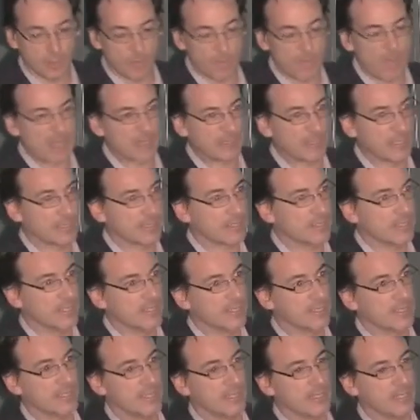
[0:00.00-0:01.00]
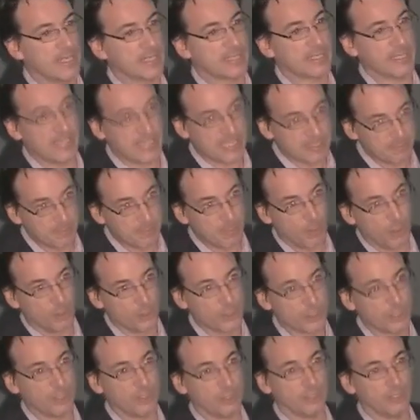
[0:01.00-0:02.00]
Machine learning, in
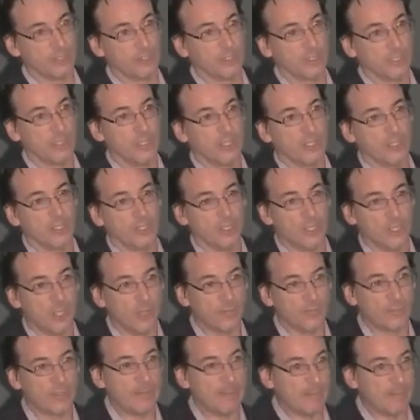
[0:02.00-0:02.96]
robotics is it has an